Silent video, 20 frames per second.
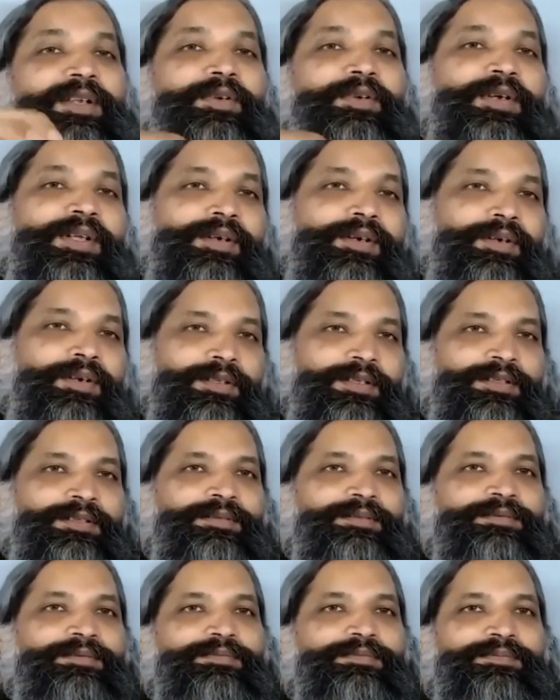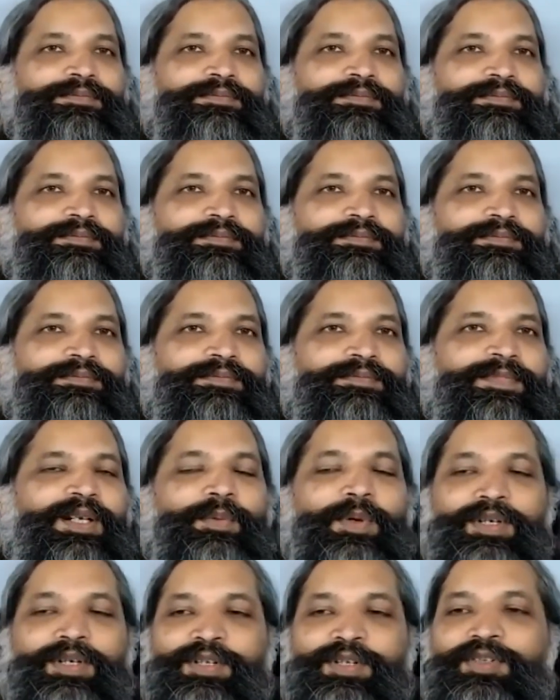you are wrong.
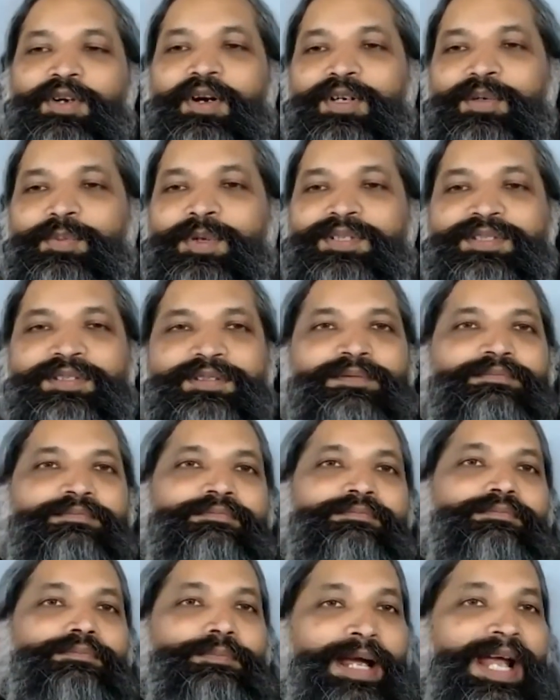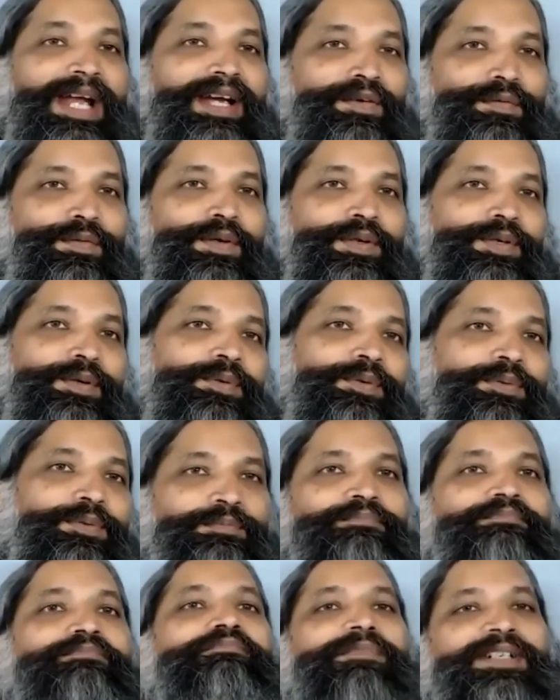What you thought was bad for you
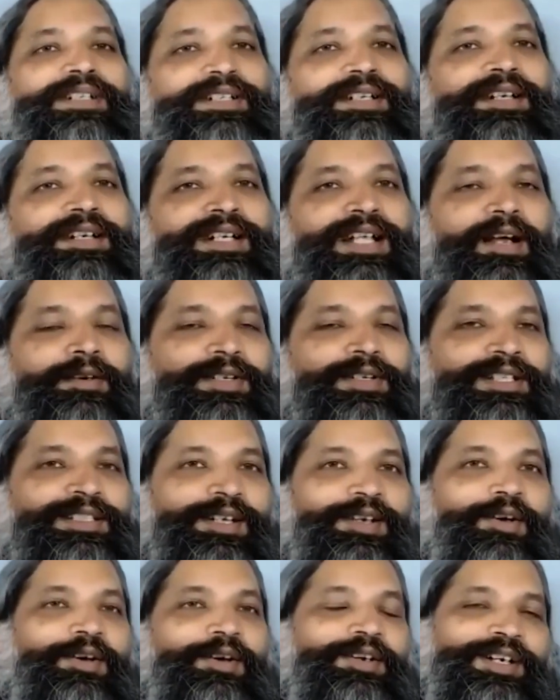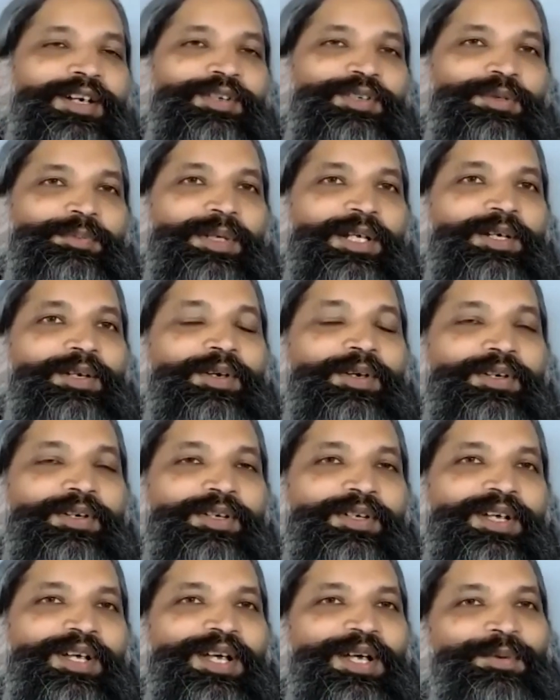turned out in the long run to be good.
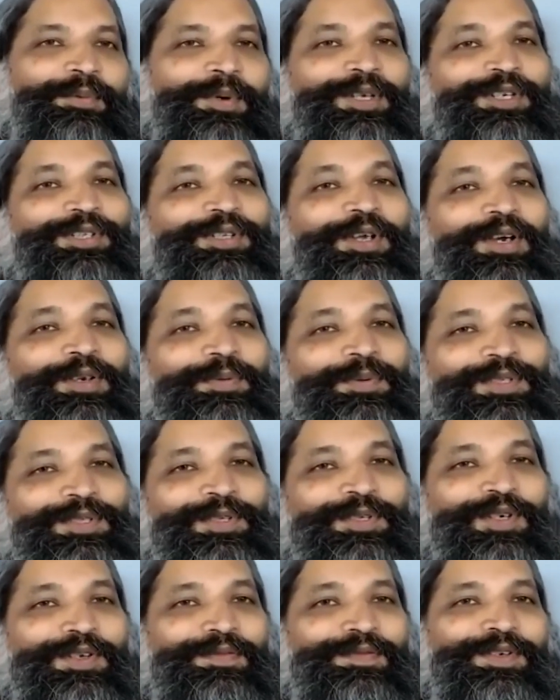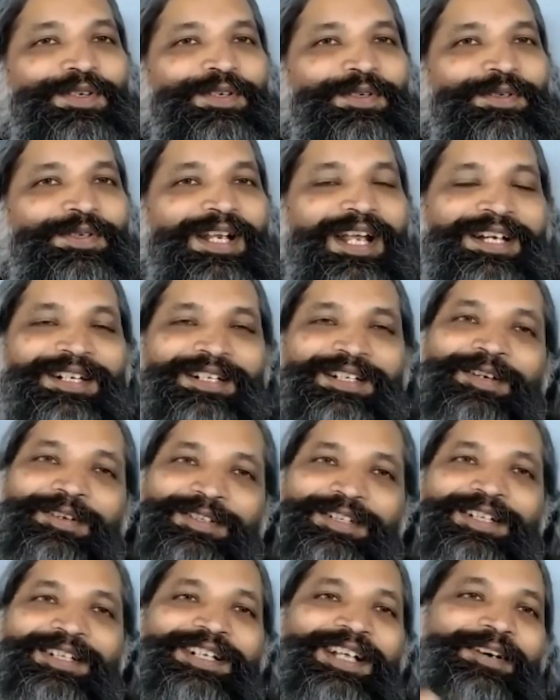What you thought was good for you right now
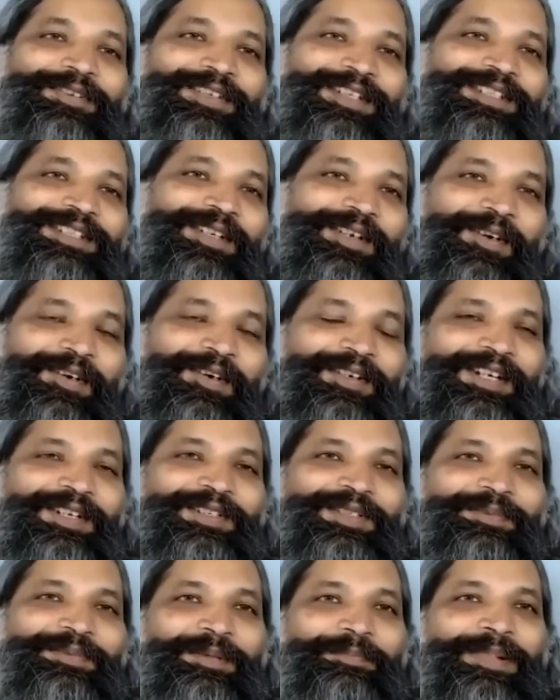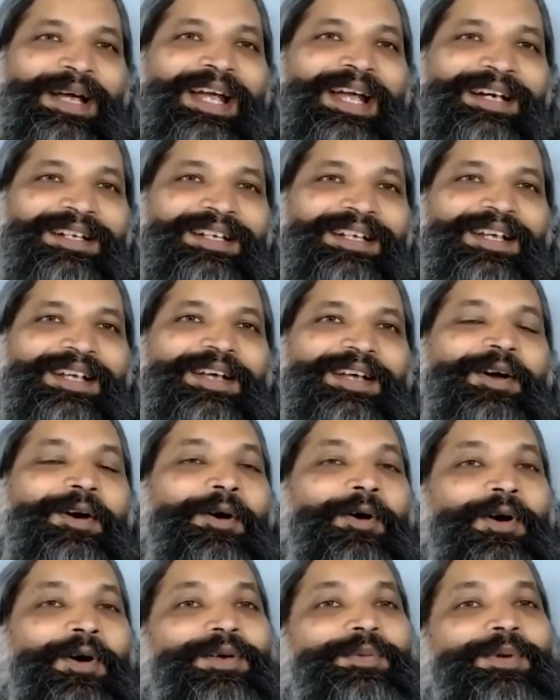turned out in the long run to be bad.
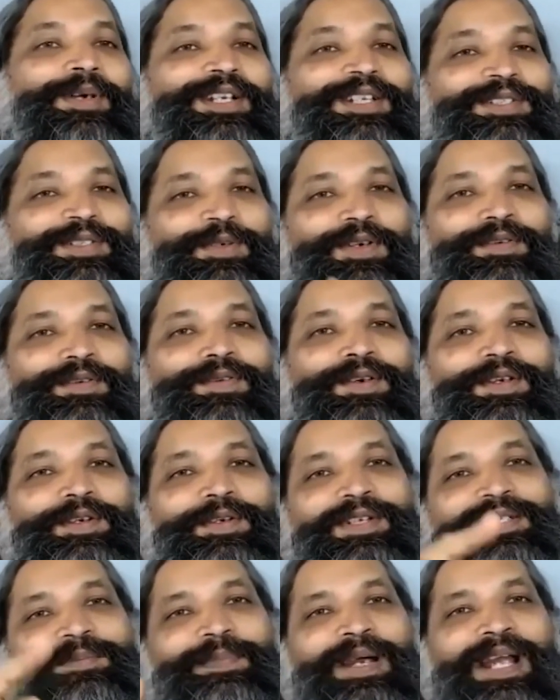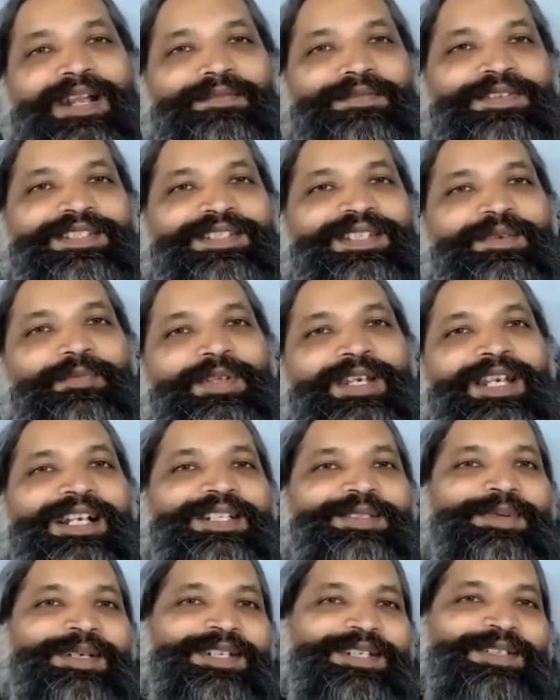Or what is good for you is bad for someone
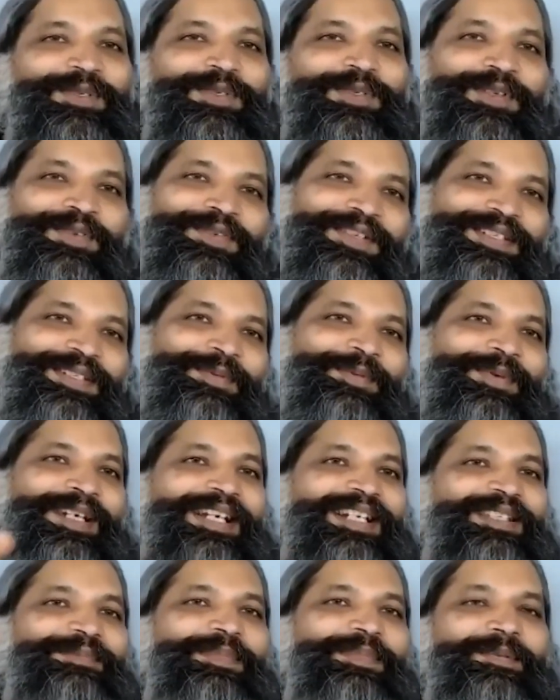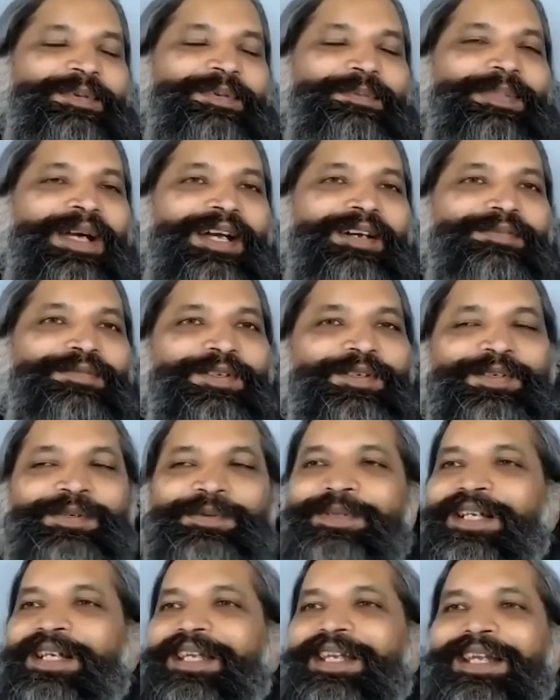else. What is good for someone else may be bad for
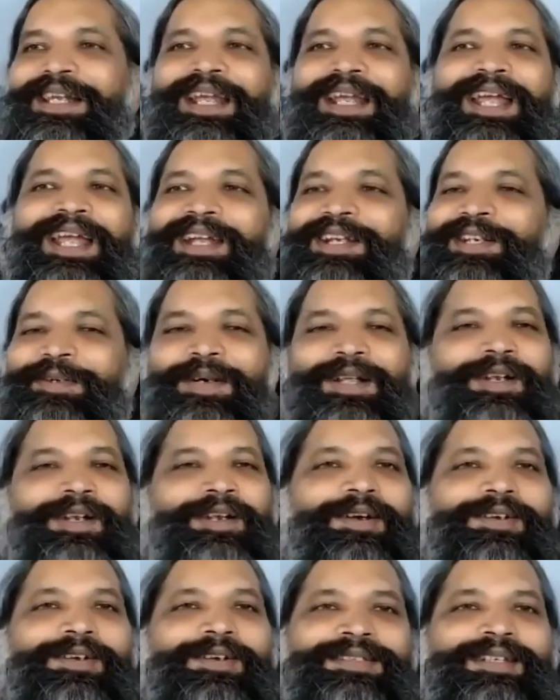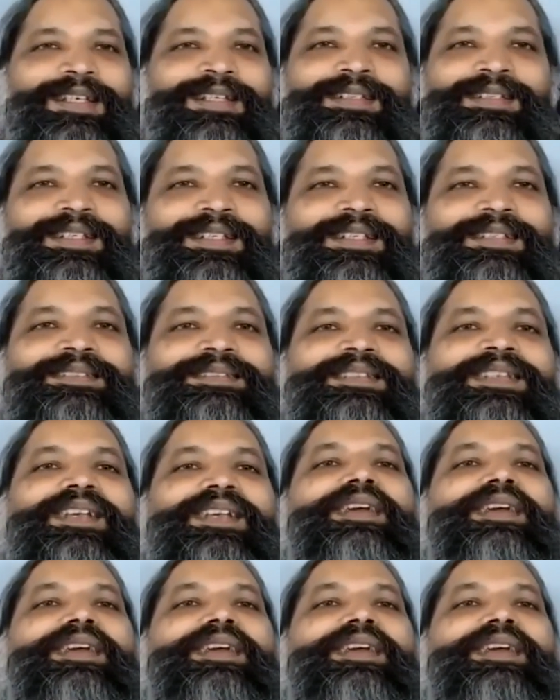you. And you are lost in these